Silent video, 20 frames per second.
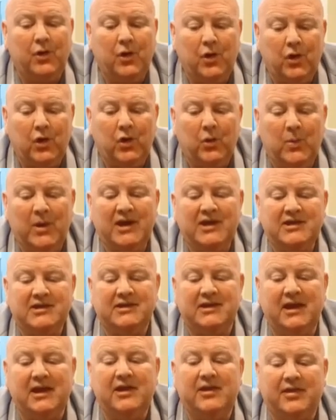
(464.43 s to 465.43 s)
Always
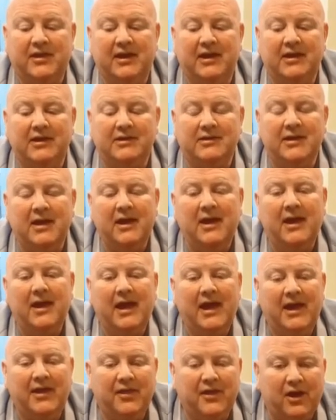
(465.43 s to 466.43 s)
see things
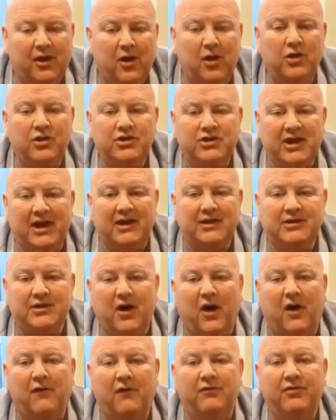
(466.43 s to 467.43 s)
in the
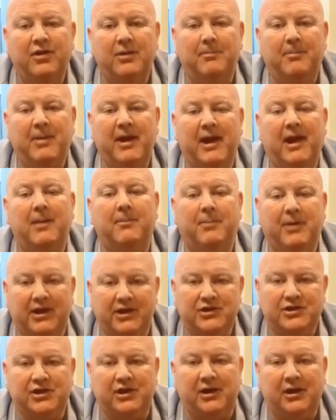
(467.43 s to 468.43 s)
context of the bigger
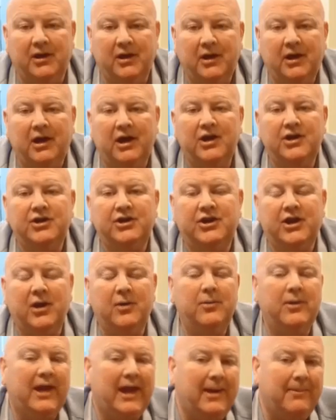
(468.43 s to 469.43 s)
picture and
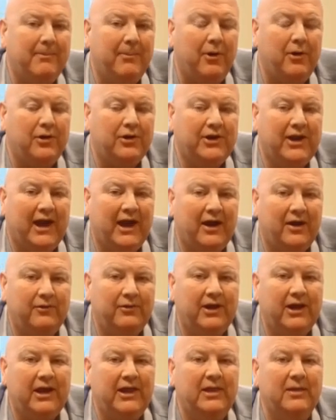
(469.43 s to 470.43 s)
don't get bogged down
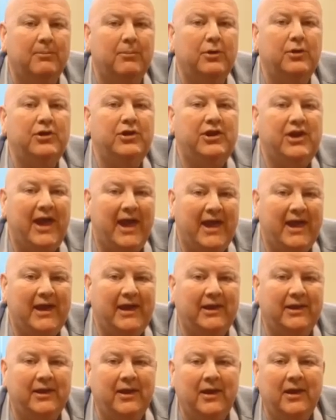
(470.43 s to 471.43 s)
in the
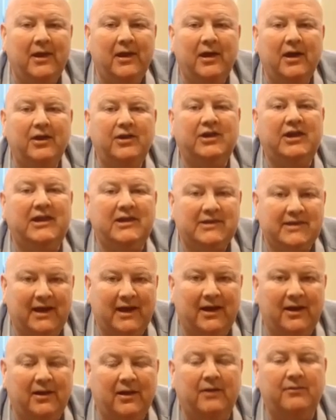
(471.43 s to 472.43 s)
mundane
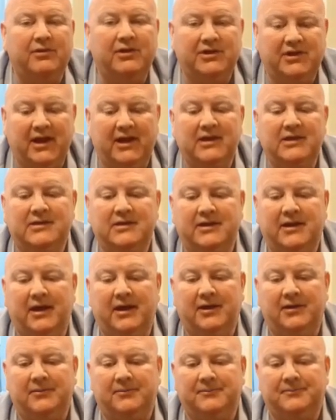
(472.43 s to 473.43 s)
detail of the
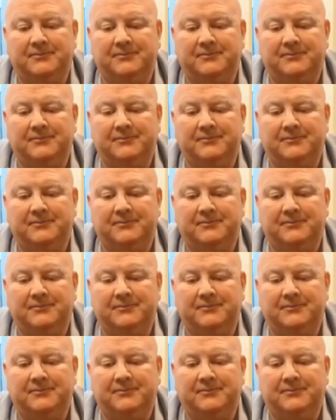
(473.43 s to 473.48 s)
day-to-day.